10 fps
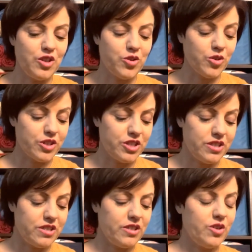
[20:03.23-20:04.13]

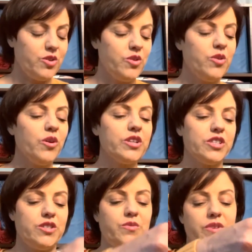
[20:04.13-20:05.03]
gorgeous
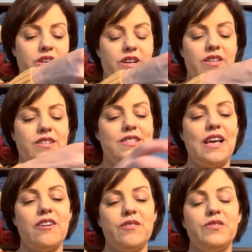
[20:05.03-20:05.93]
ranunculus out of.